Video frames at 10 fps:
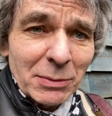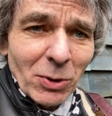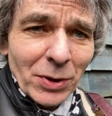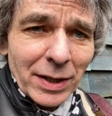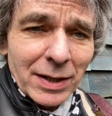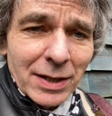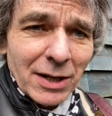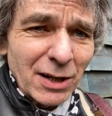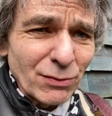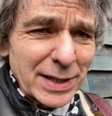morning.
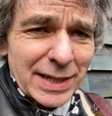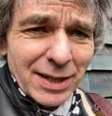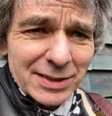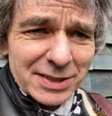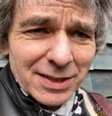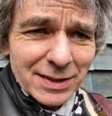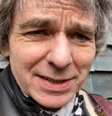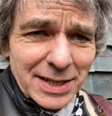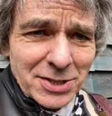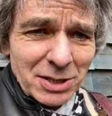I really can't start this
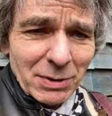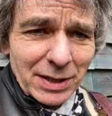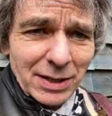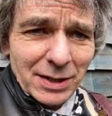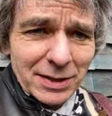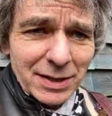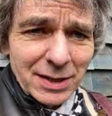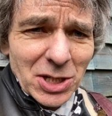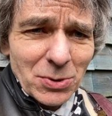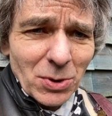engine in my garden.
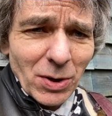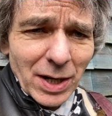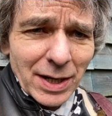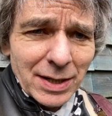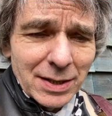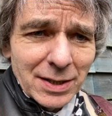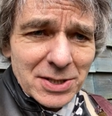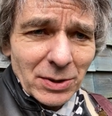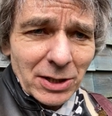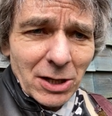It's so quiet.
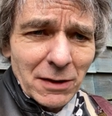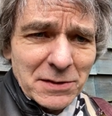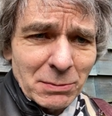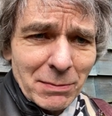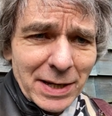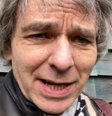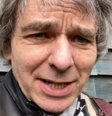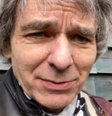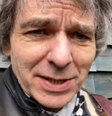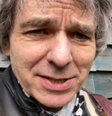So I'm going over to my mate
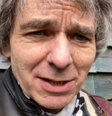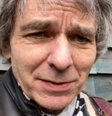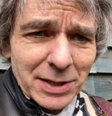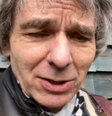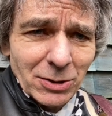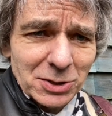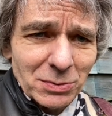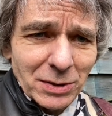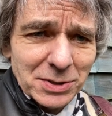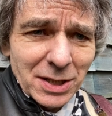Henry's over in the
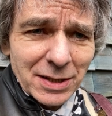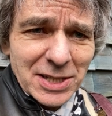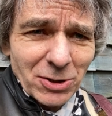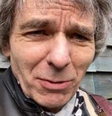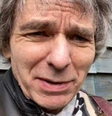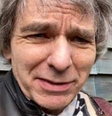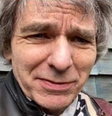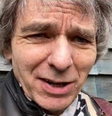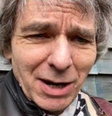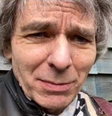Cotswolds. He's got a big
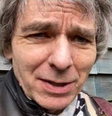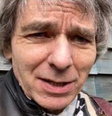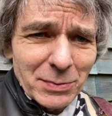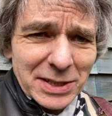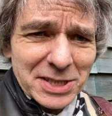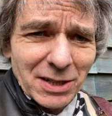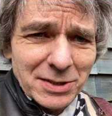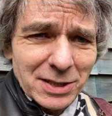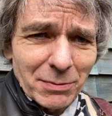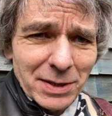farm and we can start
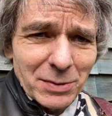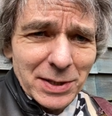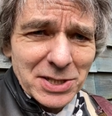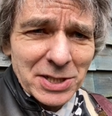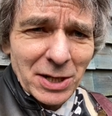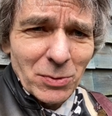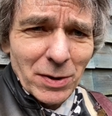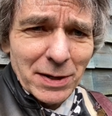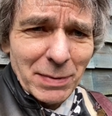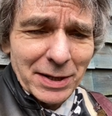it up there where there's no
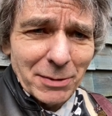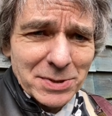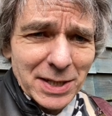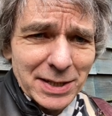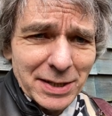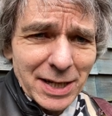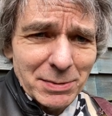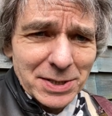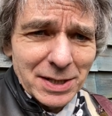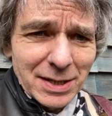worry about upsetting the
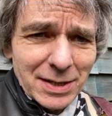neighbours.